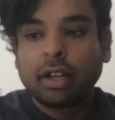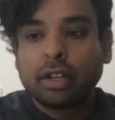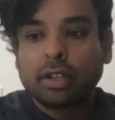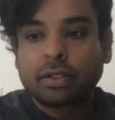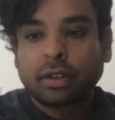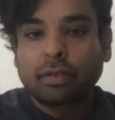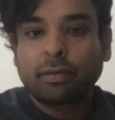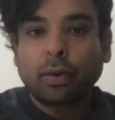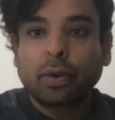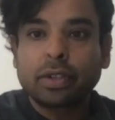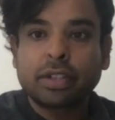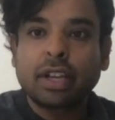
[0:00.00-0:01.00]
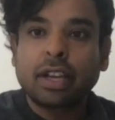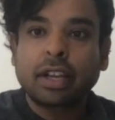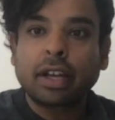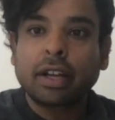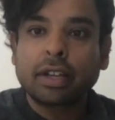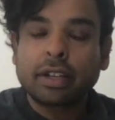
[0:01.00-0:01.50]
So our focus
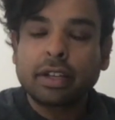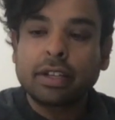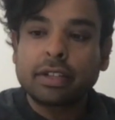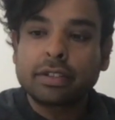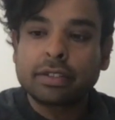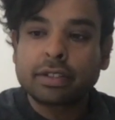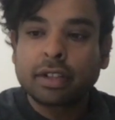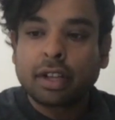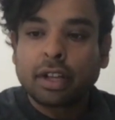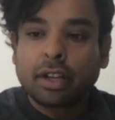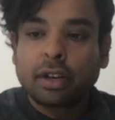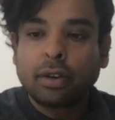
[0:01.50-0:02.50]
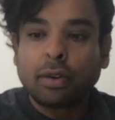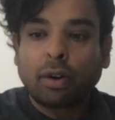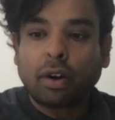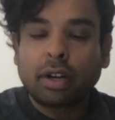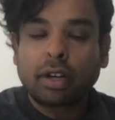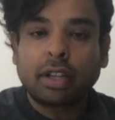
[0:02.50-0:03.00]
area is
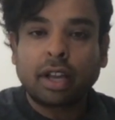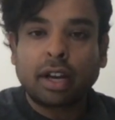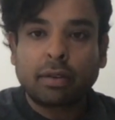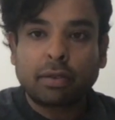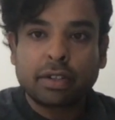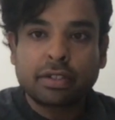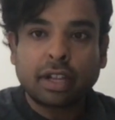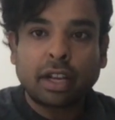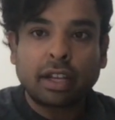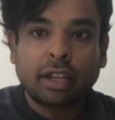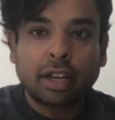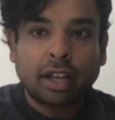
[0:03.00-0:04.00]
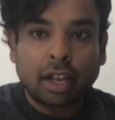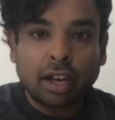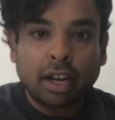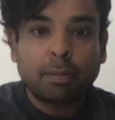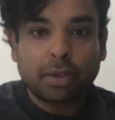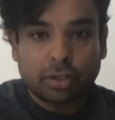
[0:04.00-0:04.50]
not that we're selling an N
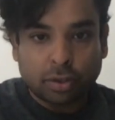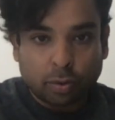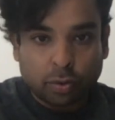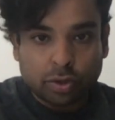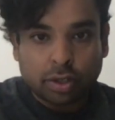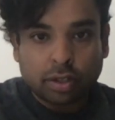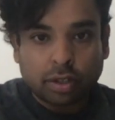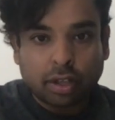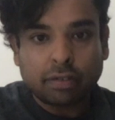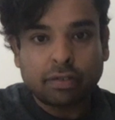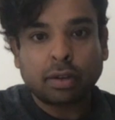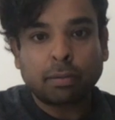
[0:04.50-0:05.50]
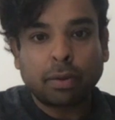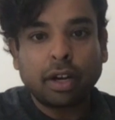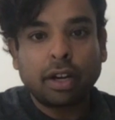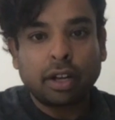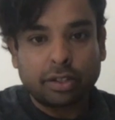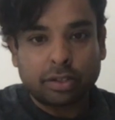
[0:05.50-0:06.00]
L P solution. If
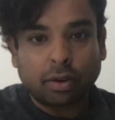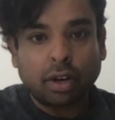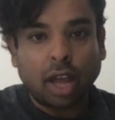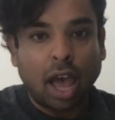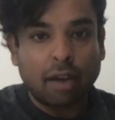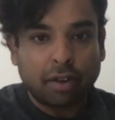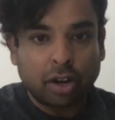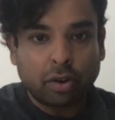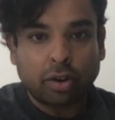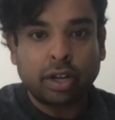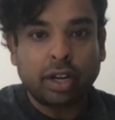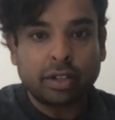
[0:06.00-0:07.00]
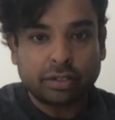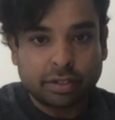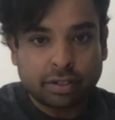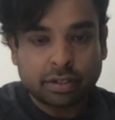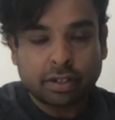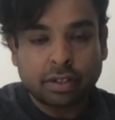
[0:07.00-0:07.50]
somebody does not have it or need
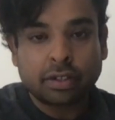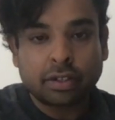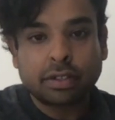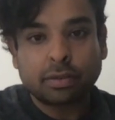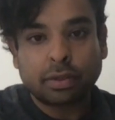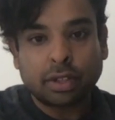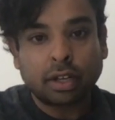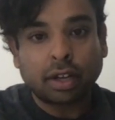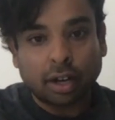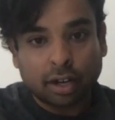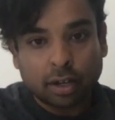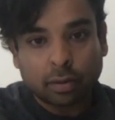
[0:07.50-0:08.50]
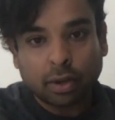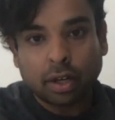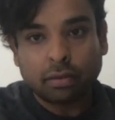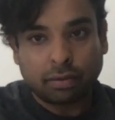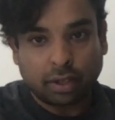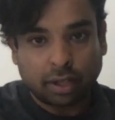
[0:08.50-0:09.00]
assistance with the current one,
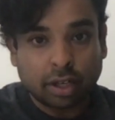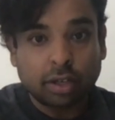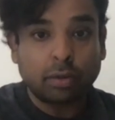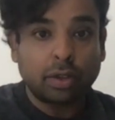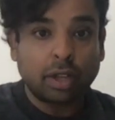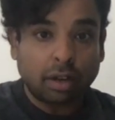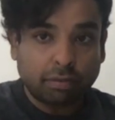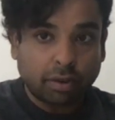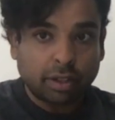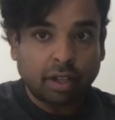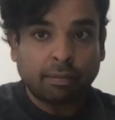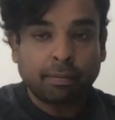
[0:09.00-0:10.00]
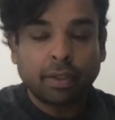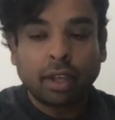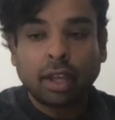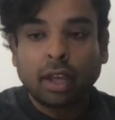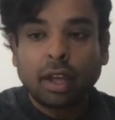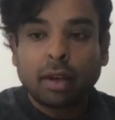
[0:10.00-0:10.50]
we can do that for them.
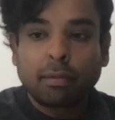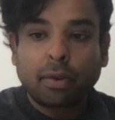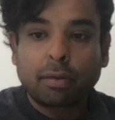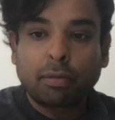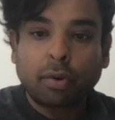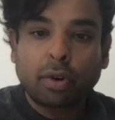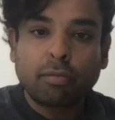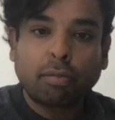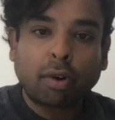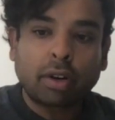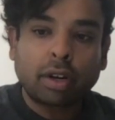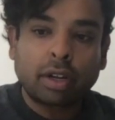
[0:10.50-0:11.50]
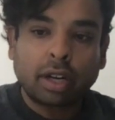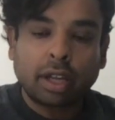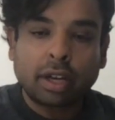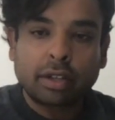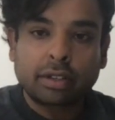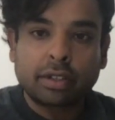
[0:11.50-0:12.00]
But more importantly,
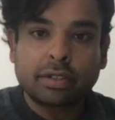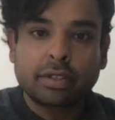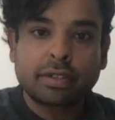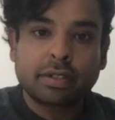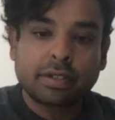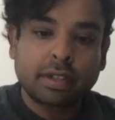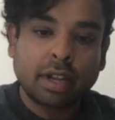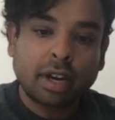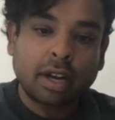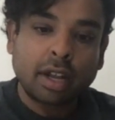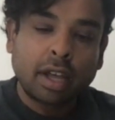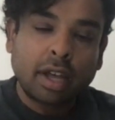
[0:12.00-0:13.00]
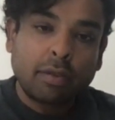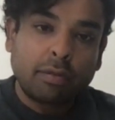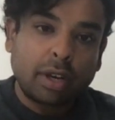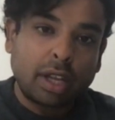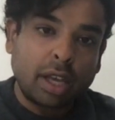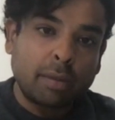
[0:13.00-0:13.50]
our thesis is that
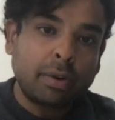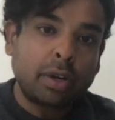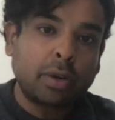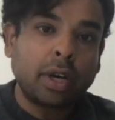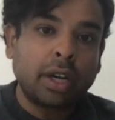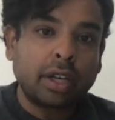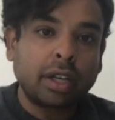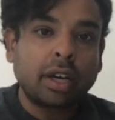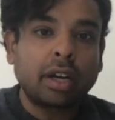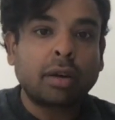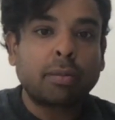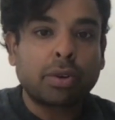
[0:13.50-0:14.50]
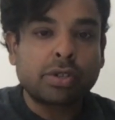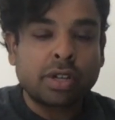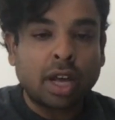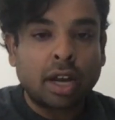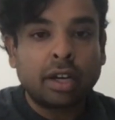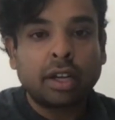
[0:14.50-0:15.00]
we're able to integrate our
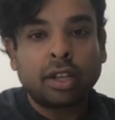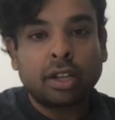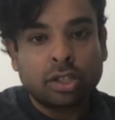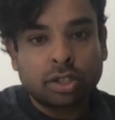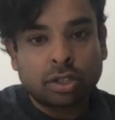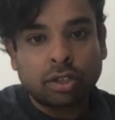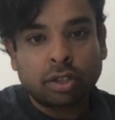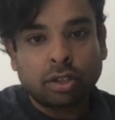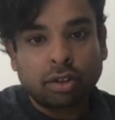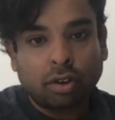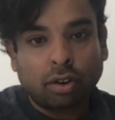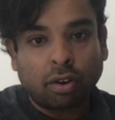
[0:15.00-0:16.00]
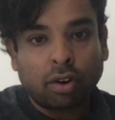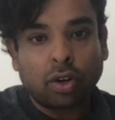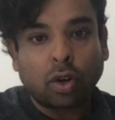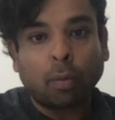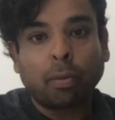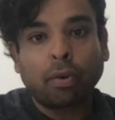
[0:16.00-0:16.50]
personality engine on
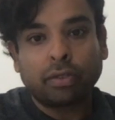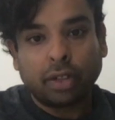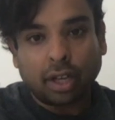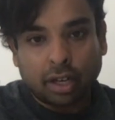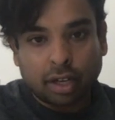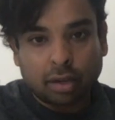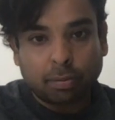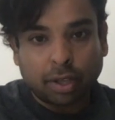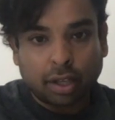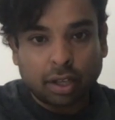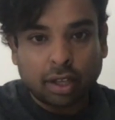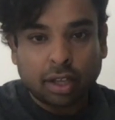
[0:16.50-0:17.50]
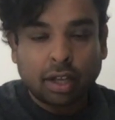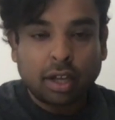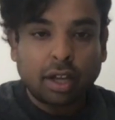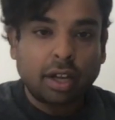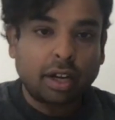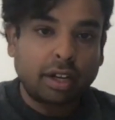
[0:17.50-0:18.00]
top of the N L P
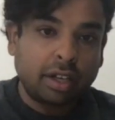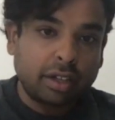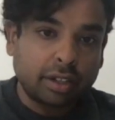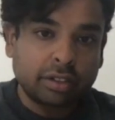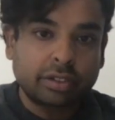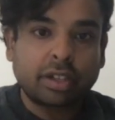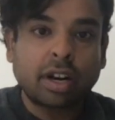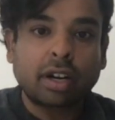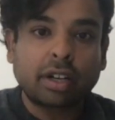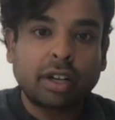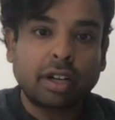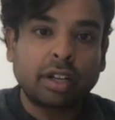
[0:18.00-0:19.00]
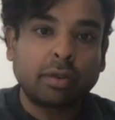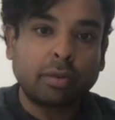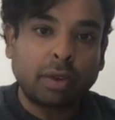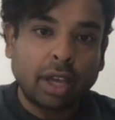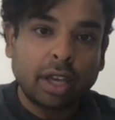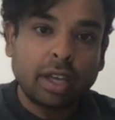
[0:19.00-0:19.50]
and reconstruct it in a
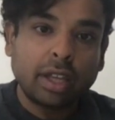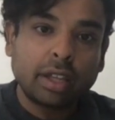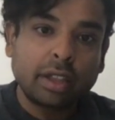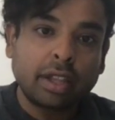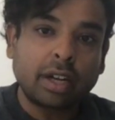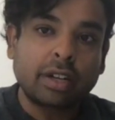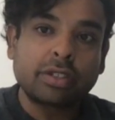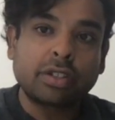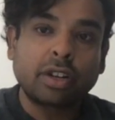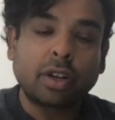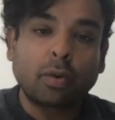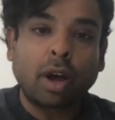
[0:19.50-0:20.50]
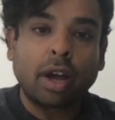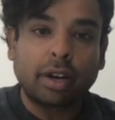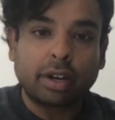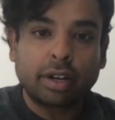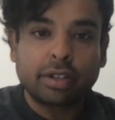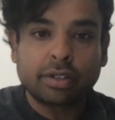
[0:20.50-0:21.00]
way that is
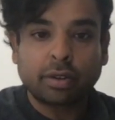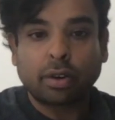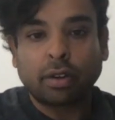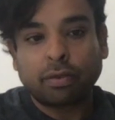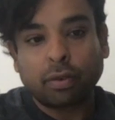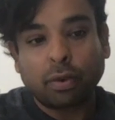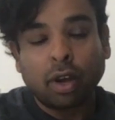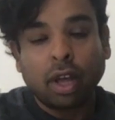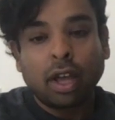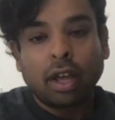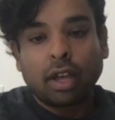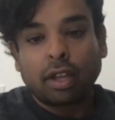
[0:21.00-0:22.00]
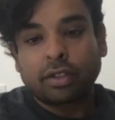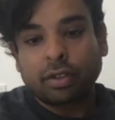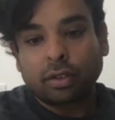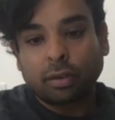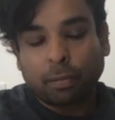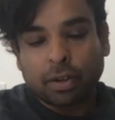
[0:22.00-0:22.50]
required. So if you,
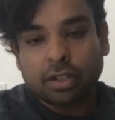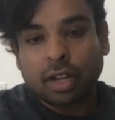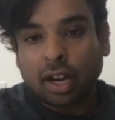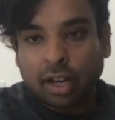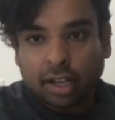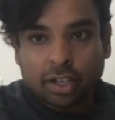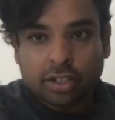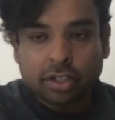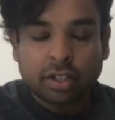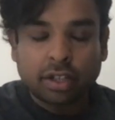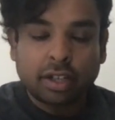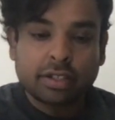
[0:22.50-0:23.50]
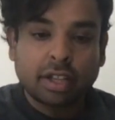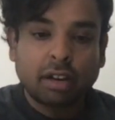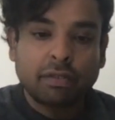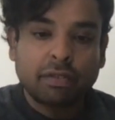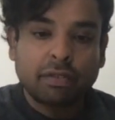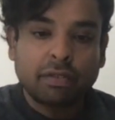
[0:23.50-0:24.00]
so the personality engine
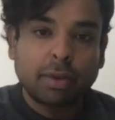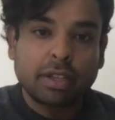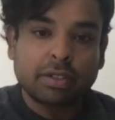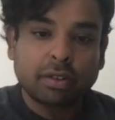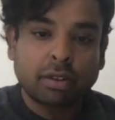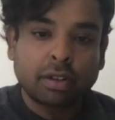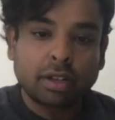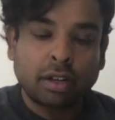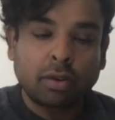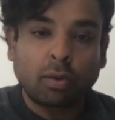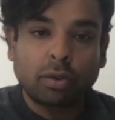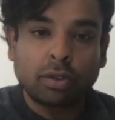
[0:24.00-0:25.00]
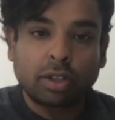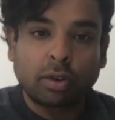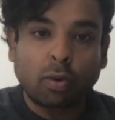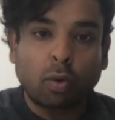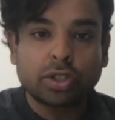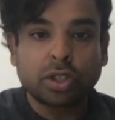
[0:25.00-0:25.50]
itself is based on the
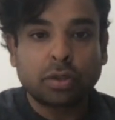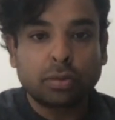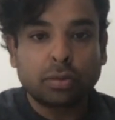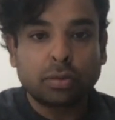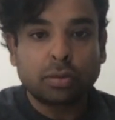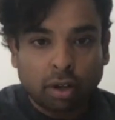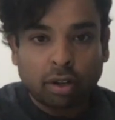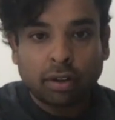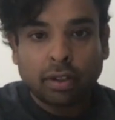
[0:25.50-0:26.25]
ocean model.